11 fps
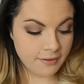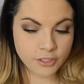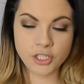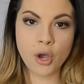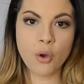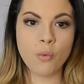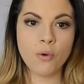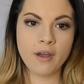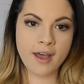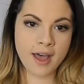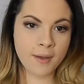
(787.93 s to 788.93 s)
So
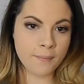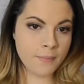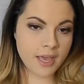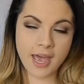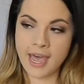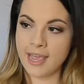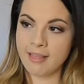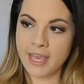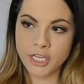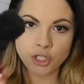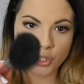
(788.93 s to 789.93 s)
I
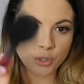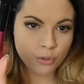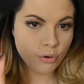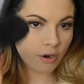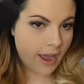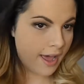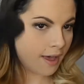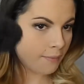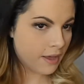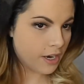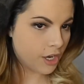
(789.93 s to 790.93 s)
like to
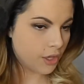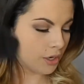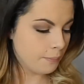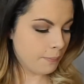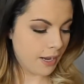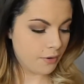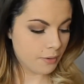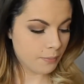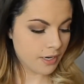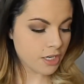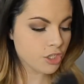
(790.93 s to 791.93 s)
grab another powder
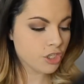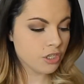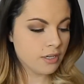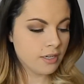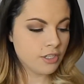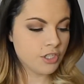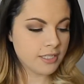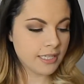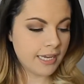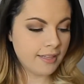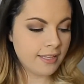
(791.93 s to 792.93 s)
brush, just
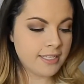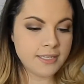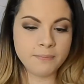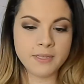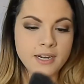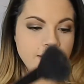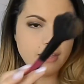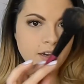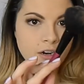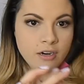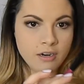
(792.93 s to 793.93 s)
lightly dip it in
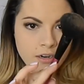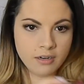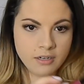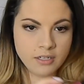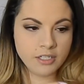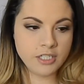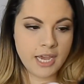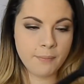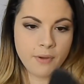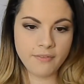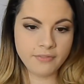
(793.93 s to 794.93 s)
there,
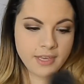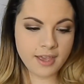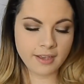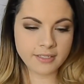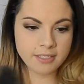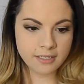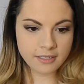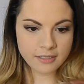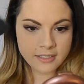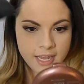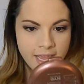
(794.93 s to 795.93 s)
tap off the
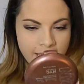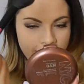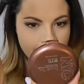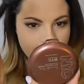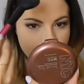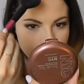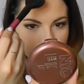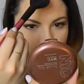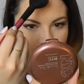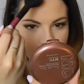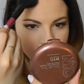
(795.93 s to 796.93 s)
excess, and I like
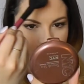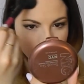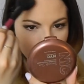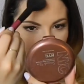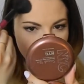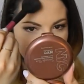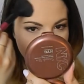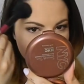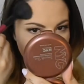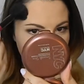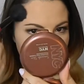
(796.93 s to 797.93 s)
to just, you know, kind
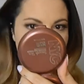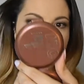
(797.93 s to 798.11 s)
of